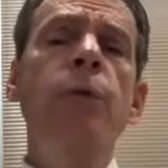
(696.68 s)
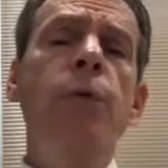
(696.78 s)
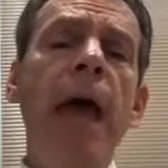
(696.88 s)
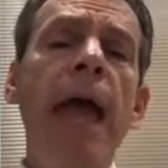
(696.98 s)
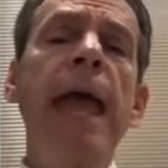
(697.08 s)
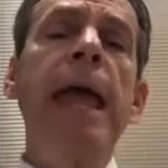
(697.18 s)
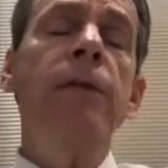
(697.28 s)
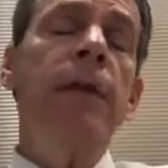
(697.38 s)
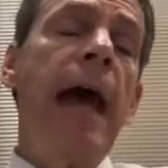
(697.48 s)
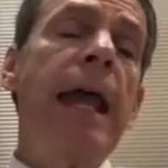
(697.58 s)

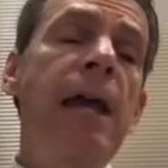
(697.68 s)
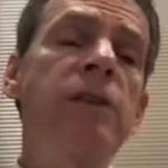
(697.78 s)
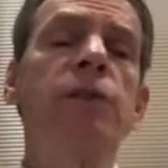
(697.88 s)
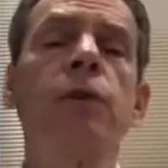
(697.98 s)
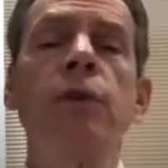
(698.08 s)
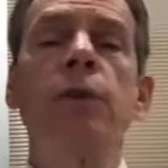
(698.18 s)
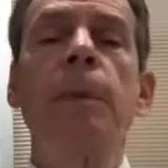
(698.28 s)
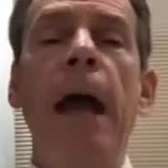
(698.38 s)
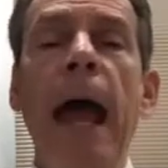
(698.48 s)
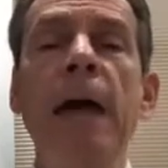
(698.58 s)
that external
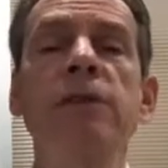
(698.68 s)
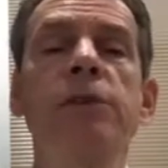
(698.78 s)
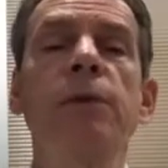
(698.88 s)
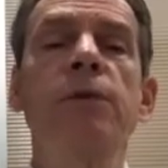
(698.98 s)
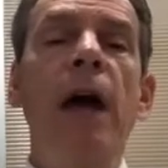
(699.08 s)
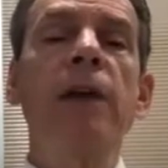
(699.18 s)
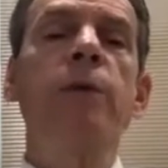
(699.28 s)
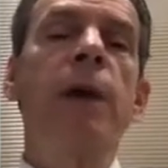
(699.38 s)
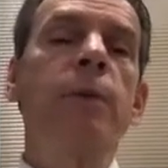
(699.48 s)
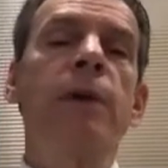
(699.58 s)
group has to
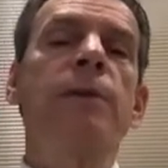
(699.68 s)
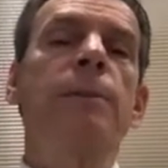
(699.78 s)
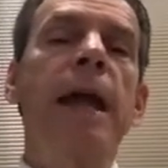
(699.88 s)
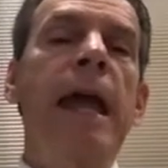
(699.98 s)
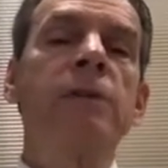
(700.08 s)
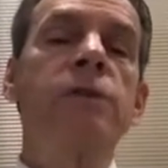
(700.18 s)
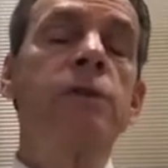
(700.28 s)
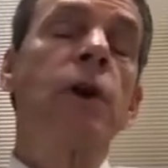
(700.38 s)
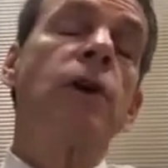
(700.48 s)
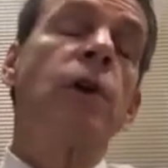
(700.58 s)
evaluate whether my
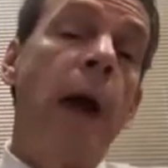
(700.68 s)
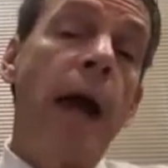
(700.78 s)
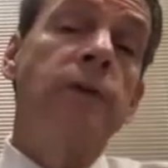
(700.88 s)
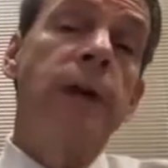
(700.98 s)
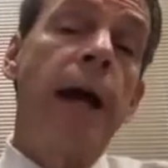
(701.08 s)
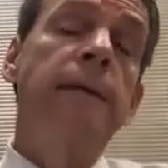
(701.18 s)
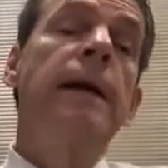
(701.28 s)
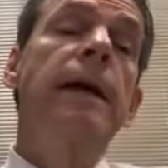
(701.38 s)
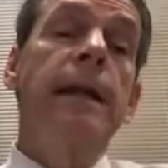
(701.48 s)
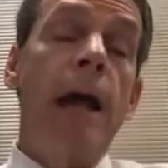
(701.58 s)
answers are correct or not.
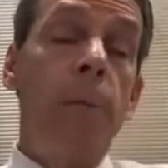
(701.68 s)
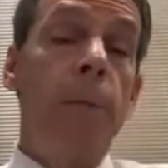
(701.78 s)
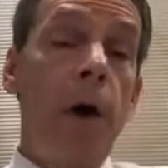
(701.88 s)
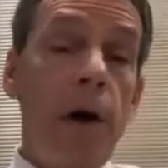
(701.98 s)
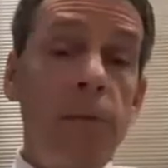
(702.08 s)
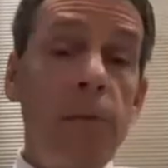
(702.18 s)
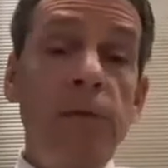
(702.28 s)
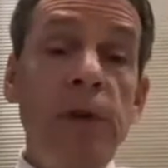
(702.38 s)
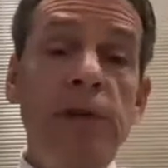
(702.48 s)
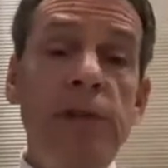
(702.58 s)
Now, part of
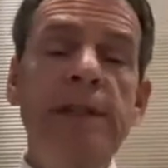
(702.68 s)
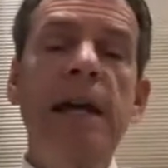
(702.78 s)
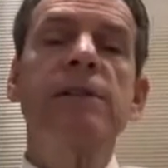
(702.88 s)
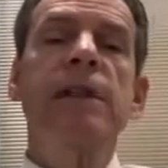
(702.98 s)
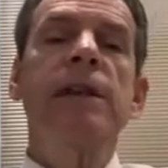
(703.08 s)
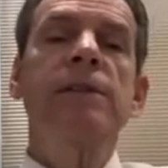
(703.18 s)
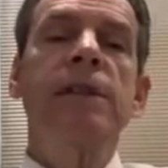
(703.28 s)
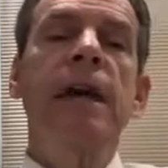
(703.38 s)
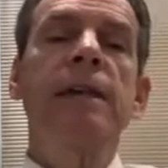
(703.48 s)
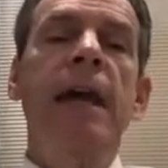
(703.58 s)
proficiency testing is
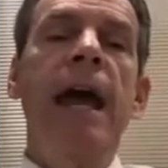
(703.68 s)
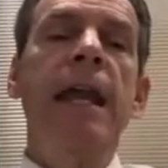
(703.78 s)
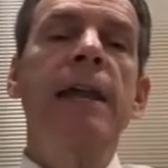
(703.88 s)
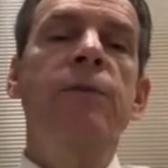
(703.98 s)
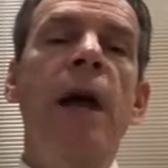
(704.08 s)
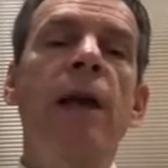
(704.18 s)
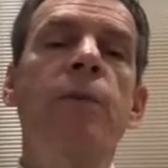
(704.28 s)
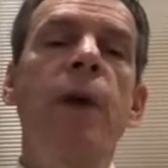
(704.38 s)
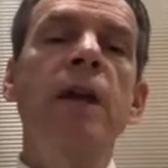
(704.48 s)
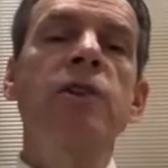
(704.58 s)
that
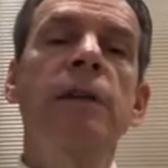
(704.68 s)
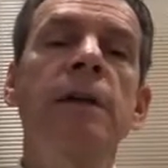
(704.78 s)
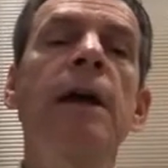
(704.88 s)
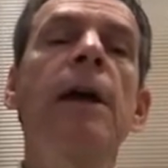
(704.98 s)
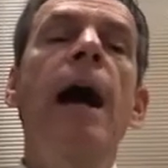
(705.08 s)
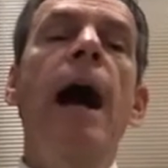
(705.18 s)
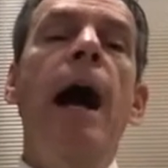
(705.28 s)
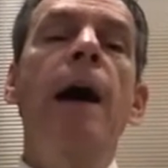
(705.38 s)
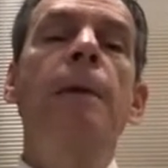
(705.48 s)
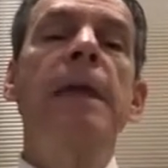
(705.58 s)
evaluation
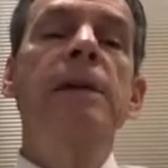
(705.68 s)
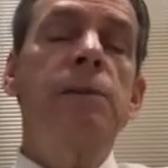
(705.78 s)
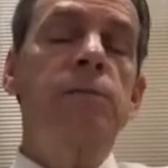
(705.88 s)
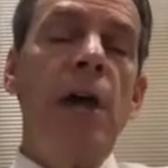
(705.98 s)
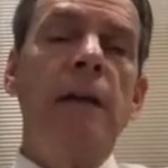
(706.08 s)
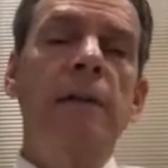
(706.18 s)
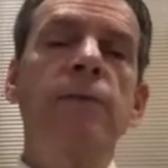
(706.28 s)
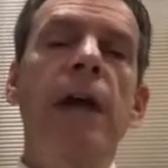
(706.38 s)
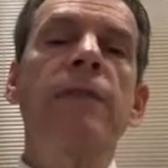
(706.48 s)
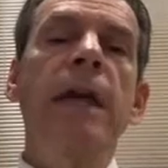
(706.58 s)
is
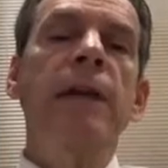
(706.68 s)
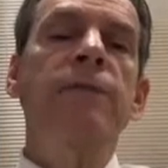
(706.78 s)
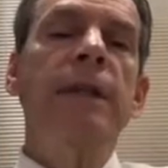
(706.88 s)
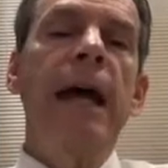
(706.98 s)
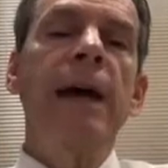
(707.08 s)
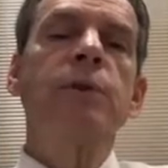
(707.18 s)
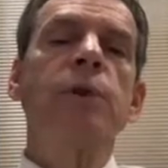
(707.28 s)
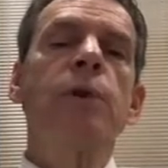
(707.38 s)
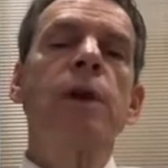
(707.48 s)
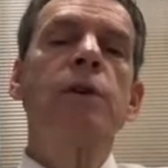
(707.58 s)
objective, and that if the
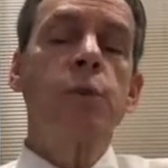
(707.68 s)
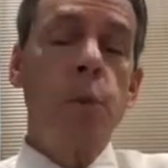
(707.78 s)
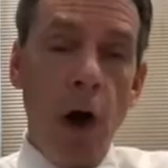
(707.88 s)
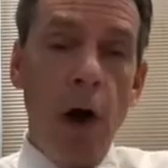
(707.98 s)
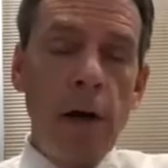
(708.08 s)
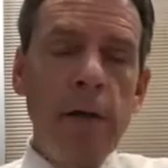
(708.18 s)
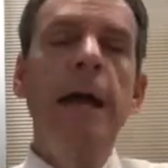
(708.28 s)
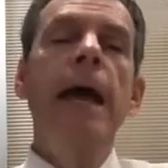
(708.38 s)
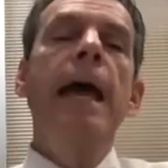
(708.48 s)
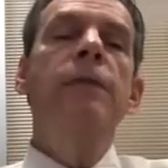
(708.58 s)
laboratory is wrong,
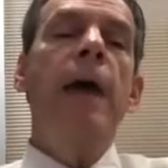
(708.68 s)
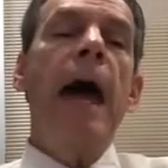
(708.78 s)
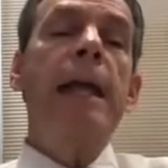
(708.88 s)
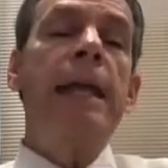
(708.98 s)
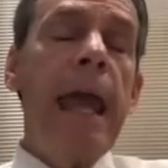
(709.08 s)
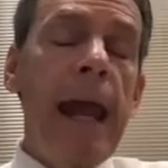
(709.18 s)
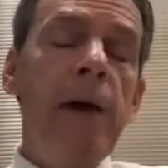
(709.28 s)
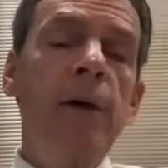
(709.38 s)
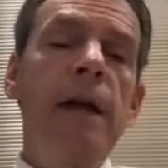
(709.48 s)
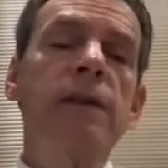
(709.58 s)
that
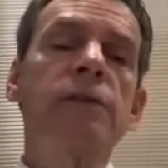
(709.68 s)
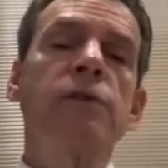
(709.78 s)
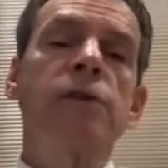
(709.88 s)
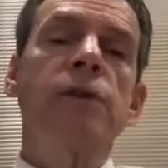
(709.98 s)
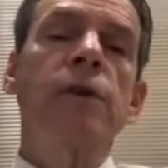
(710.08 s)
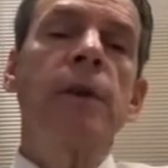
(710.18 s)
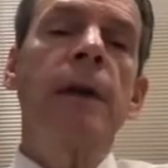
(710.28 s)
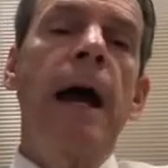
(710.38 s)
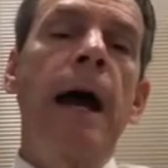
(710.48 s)
carries certain